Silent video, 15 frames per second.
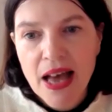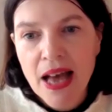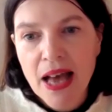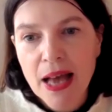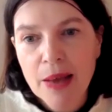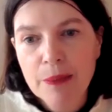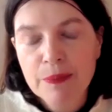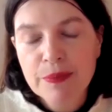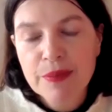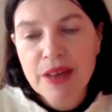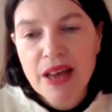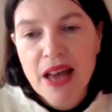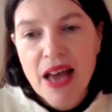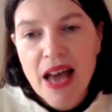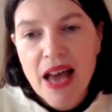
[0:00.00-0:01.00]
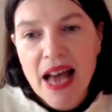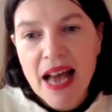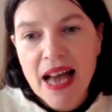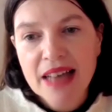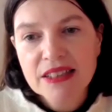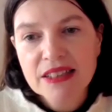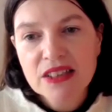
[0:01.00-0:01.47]
Um,
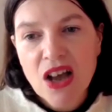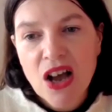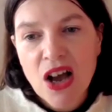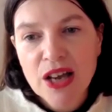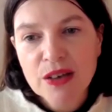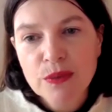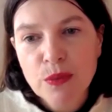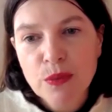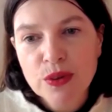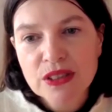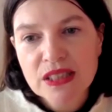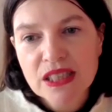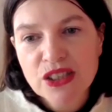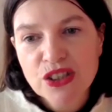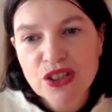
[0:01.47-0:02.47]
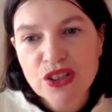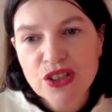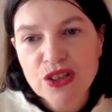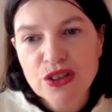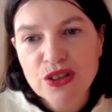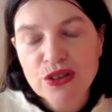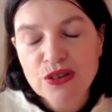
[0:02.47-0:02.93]
and I wanted
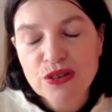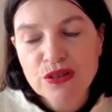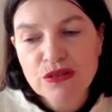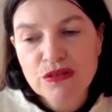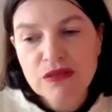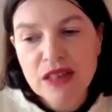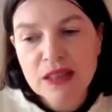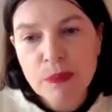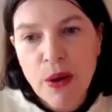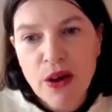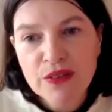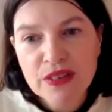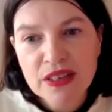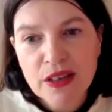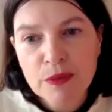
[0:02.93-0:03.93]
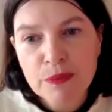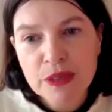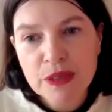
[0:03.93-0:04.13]
to, as part of the,